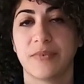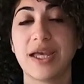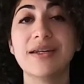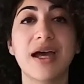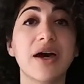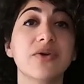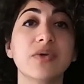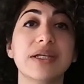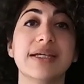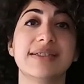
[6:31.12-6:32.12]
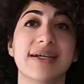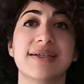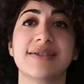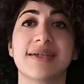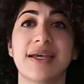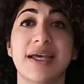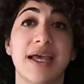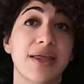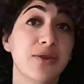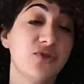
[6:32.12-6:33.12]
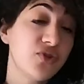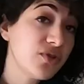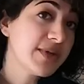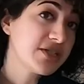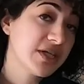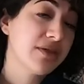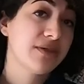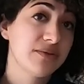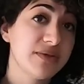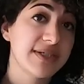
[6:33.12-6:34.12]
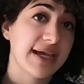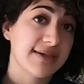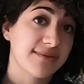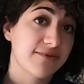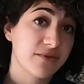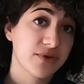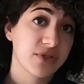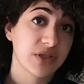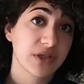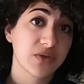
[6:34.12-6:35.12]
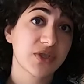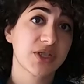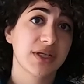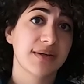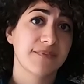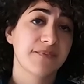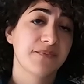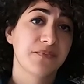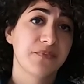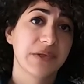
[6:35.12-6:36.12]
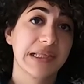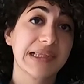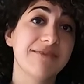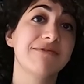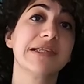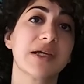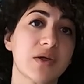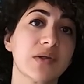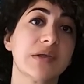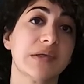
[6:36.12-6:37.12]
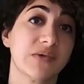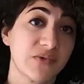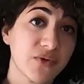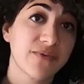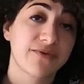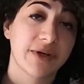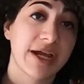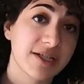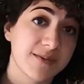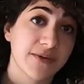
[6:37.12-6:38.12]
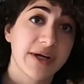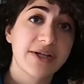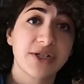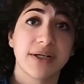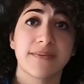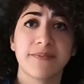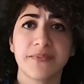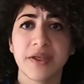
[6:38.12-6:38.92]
And not only does in too much enthusiasm for a solution leave little room for exploration.